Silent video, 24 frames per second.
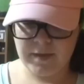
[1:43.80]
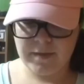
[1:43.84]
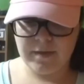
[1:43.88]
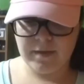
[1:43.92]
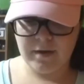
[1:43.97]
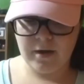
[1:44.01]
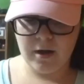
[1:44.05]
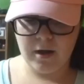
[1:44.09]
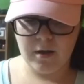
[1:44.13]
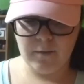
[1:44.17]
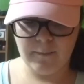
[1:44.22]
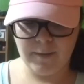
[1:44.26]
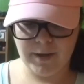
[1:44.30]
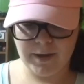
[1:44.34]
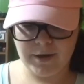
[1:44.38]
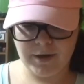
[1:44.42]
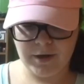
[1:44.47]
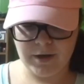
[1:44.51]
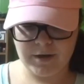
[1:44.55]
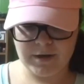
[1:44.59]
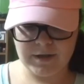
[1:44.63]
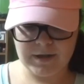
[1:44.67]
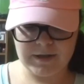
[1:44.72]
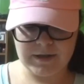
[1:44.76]
and then all mine
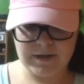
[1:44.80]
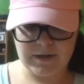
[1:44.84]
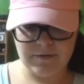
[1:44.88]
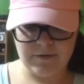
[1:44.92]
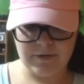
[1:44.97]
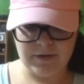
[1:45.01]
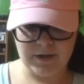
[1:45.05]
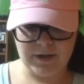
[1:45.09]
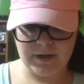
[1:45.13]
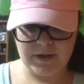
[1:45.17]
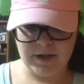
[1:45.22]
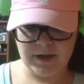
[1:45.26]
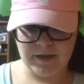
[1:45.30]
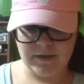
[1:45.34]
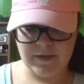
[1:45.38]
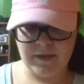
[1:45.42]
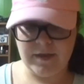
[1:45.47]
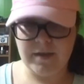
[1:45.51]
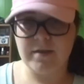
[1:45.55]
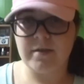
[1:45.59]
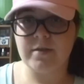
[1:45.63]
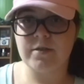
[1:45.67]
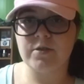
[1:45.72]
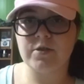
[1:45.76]
are Disney related, I
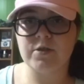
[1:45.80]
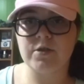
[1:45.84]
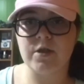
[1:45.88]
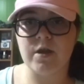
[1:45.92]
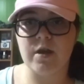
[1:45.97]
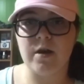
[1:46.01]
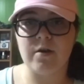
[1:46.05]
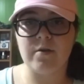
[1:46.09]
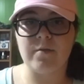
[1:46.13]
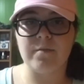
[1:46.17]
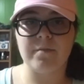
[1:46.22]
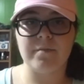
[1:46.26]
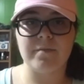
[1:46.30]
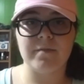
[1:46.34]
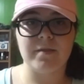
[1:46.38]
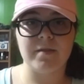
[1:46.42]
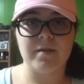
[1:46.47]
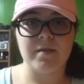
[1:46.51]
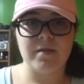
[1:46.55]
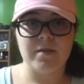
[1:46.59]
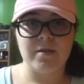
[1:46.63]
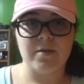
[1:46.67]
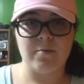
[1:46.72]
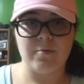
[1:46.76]
think. So
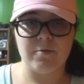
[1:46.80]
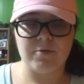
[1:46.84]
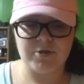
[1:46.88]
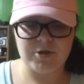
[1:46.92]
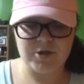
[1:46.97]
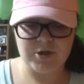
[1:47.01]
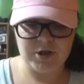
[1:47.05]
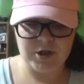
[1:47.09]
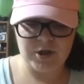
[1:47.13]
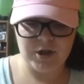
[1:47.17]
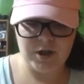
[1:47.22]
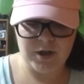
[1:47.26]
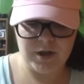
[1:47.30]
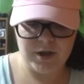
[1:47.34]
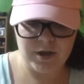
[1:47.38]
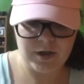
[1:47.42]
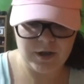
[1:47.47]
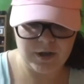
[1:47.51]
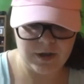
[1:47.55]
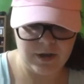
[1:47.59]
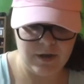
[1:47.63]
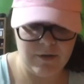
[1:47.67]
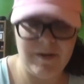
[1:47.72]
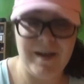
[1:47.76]
we're just gonna
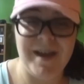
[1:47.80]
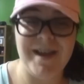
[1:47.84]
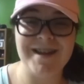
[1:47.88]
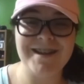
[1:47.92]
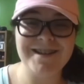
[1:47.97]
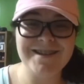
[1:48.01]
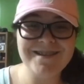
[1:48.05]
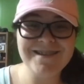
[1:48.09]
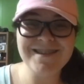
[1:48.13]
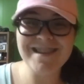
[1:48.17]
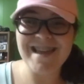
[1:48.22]
go ahead and do